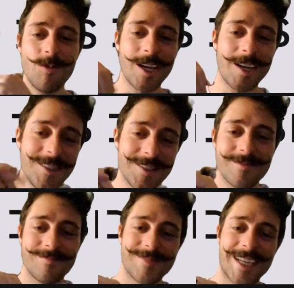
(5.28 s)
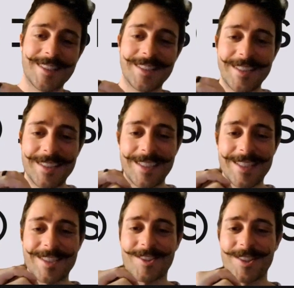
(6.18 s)
Luca and I
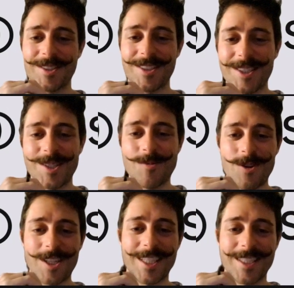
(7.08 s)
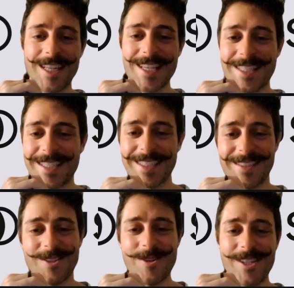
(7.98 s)
started working at Dusk
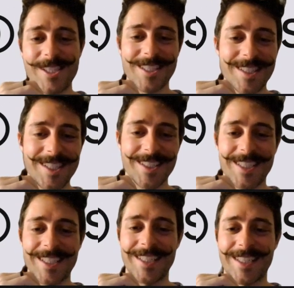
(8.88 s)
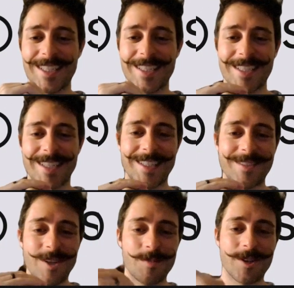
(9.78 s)
very recently as a
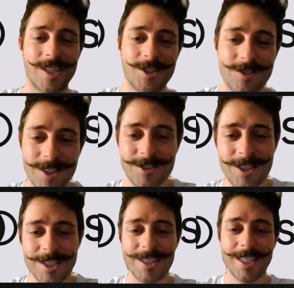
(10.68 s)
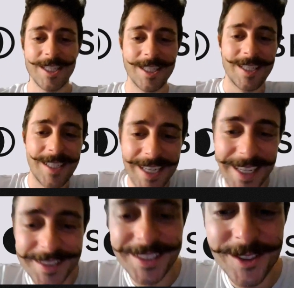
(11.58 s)
developer relation engineer
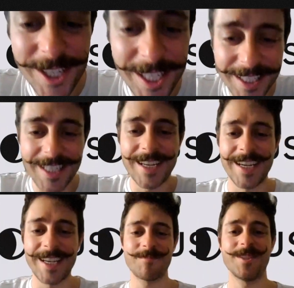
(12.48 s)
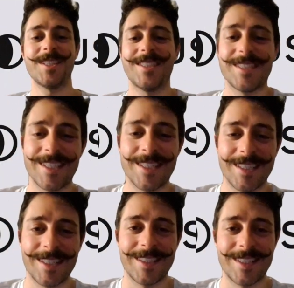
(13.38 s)
and really happy
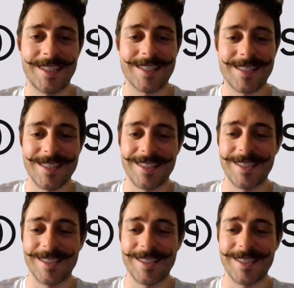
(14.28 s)
as